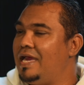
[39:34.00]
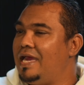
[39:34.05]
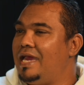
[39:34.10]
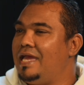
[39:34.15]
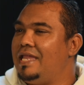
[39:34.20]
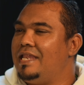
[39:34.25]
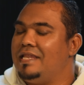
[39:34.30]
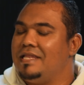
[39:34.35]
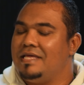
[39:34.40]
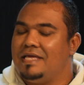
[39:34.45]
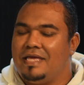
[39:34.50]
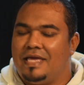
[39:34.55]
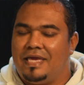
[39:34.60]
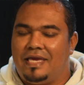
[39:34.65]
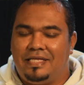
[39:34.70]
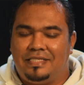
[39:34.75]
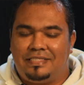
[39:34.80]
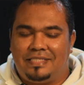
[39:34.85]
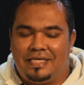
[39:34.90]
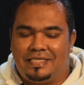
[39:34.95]
And
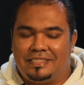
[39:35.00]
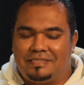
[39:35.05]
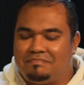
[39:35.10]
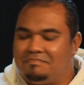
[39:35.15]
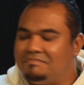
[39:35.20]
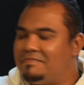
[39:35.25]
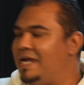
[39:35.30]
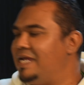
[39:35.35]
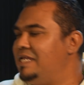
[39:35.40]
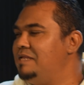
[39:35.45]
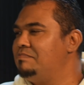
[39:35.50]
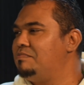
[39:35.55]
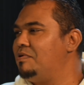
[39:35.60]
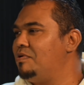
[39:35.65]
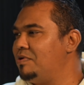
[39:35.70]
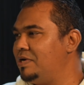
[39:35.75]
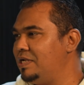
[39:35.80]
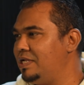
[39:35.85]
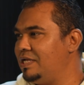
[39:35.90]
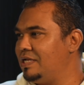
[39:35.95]
it is
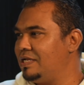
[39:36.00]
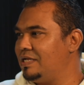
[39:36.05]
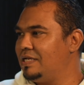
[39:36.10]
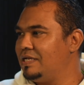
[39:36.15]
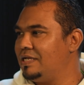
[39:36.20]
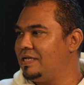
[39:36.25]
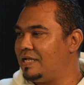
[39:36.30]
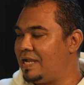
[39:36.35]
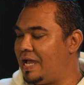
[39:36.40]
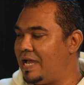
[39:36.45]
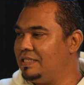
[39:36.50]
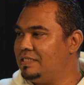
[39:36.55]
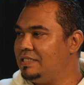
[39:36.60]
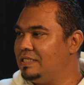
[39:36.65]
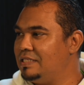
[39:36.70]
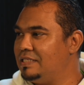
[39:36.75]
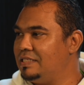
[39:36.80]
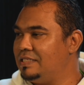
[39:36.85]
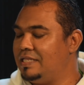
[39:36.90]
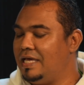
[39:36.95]
mind-boggling, right,
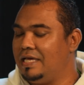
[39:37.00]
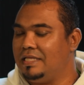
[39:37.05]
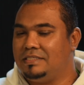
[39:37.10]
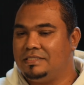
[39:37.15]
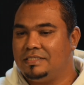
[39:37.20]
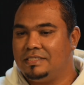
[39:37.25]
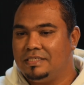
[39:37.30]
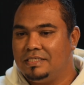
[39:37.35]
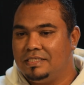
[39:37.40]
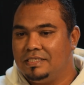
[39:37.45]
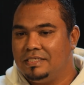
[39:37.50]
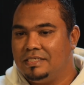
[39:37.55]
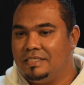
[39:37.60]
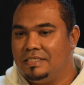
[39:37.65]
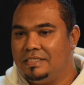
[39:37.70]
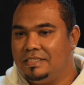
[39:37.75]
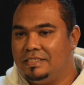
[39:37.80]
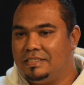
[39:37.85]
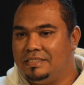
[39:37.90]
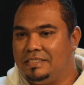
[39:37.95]
that
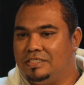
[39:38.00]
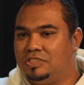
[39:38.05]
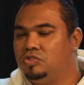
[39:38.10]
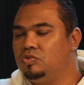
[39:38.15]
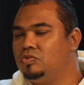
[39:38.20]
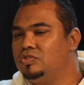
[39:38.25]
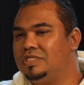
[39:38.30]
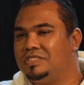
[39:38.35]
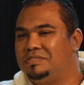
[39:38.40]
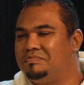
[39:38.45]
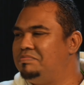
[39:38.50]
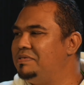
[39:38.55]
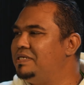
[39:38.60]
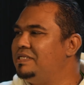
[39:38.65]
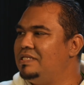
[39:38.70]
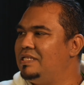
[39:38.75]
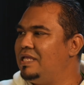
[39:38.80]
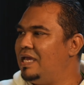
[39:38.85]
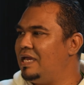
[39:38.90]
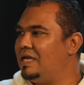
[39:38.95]
these tools has
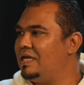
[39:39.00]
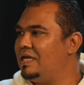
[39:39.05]
been there.